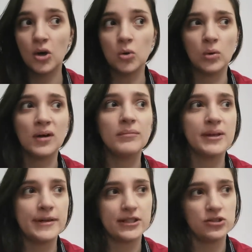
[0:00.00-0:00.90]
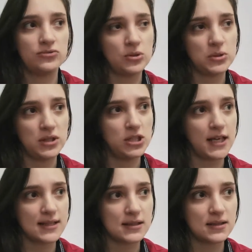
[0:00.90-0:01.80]
Oh, maybe I should roast the
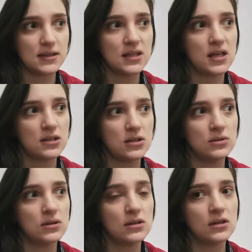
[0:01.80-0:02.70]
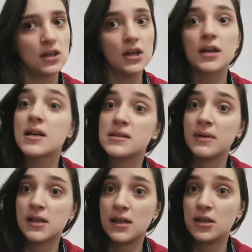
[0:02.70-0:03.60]
chestnuts today too, because I'm
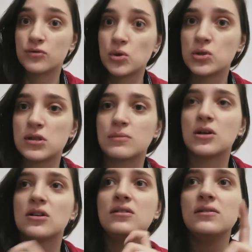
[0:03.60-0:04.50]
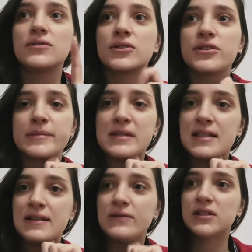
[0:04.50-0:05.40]
making nut roast tomorrow for
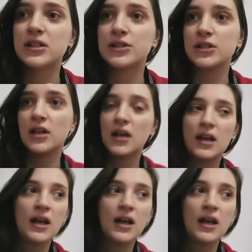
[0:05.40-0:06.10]
Christmas Eve dinner.